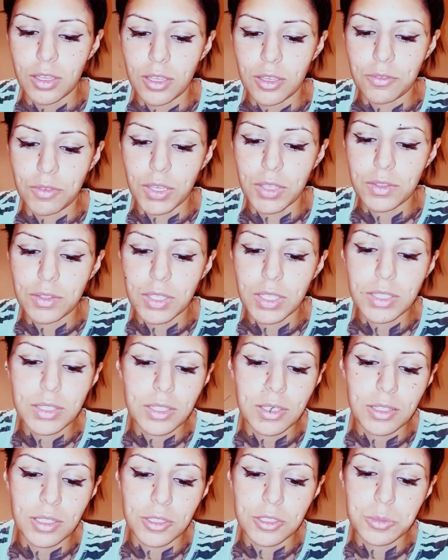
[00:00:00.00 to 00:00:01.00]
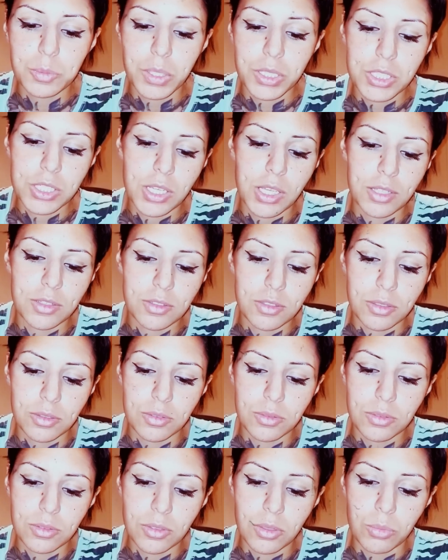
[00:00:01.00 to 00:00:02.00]
if I think that there's by chance
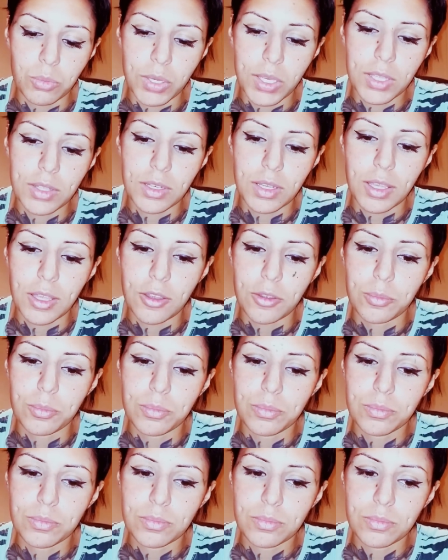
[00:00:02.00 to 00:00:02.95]
a way that I help,